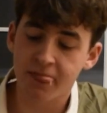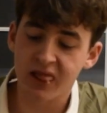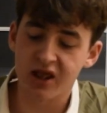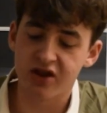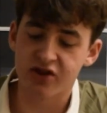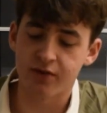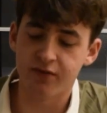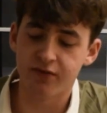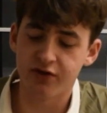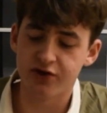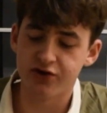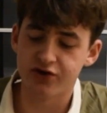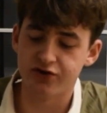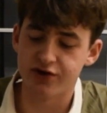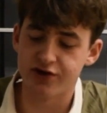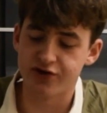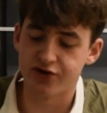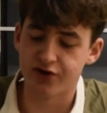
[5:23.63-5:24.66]
Some of this
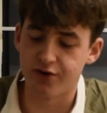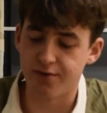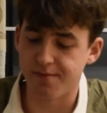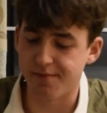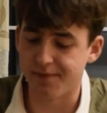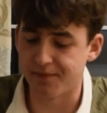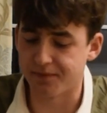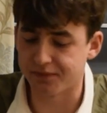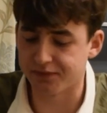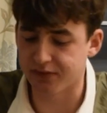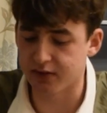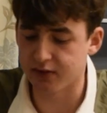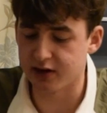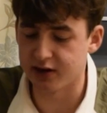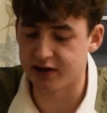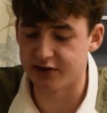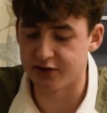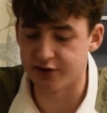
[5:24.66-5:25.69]
chorizo
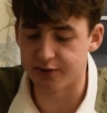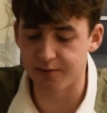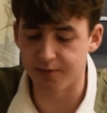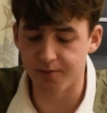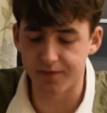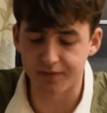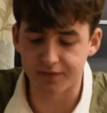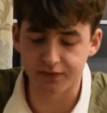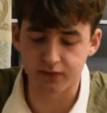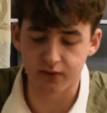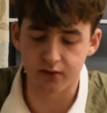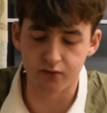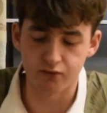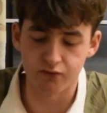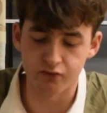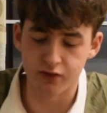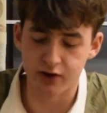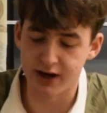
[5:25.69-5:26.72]
is
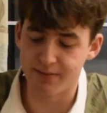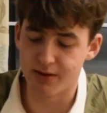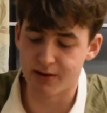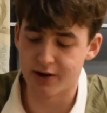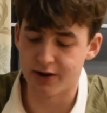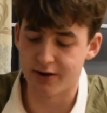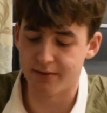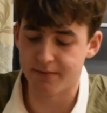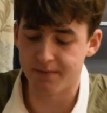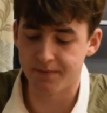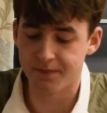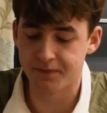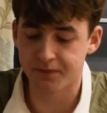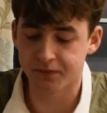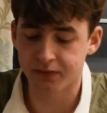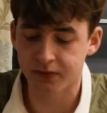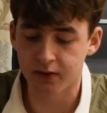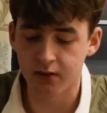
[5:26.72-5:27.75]
really burnt.
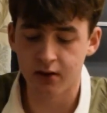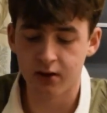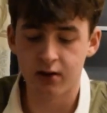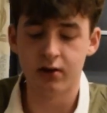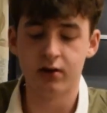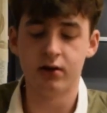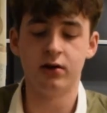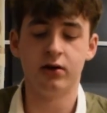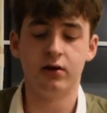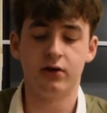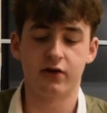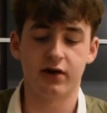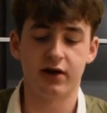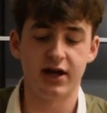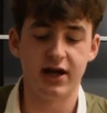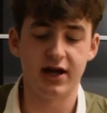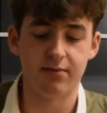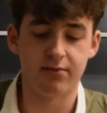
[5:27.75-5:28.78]
It's like
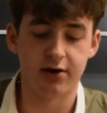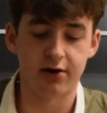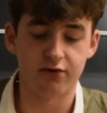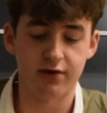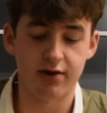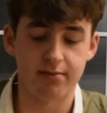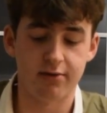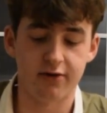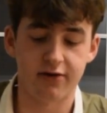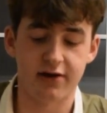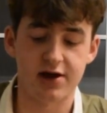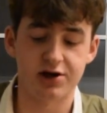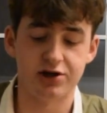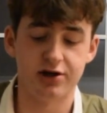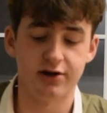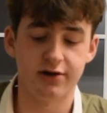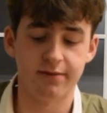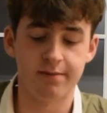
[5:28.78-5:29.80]
eating my grandma's
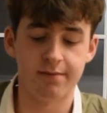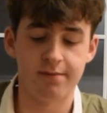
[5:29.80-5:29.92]
ashes.